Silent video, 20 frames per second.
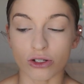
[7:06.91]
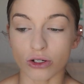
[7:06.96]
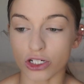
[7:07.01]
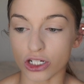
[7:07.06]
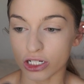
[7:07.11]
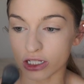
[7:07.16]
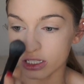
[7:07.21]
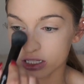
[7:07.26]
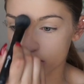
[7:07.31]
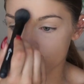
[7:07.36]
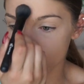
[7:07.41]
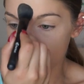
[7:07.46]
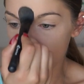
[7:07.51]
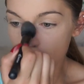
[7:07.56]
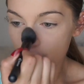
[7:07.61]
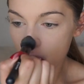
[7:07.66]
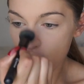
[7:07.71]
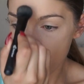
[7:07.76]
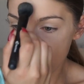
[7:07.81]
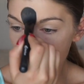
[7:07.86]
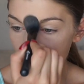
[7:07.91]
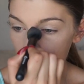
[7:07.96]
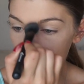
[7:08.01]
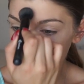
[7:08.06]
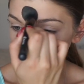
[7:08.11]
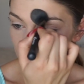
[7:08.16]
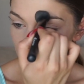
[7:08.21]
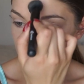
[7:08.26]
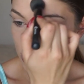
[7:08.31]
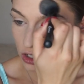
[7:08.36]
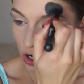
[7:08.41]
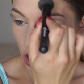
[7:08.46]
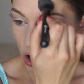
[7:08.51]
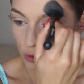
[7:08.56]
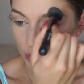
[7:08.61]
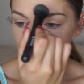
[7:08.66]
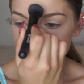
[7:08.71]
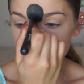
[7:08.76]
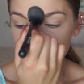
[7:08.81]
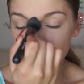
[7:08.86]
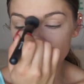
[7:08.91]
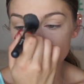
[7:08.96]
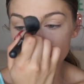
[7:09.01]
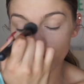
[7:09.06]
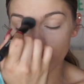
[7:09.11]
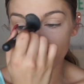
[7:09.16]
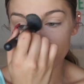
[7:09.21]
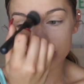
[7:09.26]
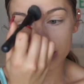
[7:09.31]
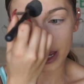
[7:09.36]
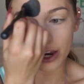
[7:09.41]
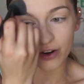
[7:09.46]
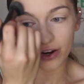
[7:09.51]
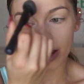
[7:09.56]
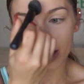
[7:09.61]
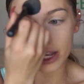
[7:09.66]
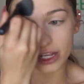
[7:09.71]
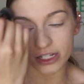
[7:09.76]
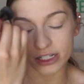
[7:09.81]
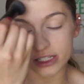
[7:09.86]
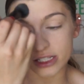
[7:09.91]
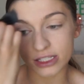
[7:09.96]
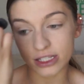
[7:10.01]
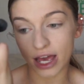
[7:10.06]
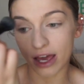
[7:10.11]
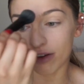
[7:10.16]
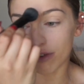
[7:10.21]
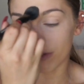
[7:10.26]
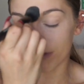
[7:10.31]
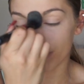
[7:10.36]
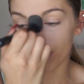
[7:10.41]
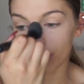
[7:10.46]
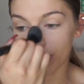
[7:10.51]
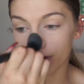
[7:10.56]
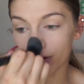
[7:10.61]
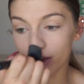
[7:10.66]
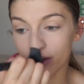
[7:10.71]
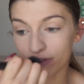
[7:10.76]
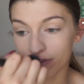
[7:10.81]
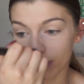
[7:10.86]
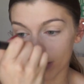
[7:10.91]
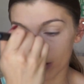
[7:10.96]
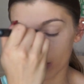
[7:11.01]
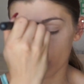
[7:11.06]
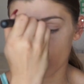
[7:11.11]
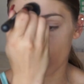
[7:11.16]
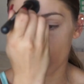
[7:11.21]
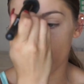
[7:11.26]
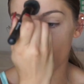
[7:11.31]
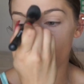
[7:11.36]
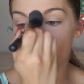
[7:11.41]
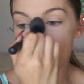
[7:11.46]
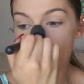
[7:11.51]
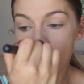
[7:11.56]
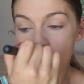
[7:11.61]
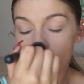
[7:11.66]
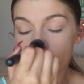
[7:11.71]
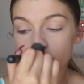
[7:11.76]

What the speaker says: So just always make sure this area is set very, very well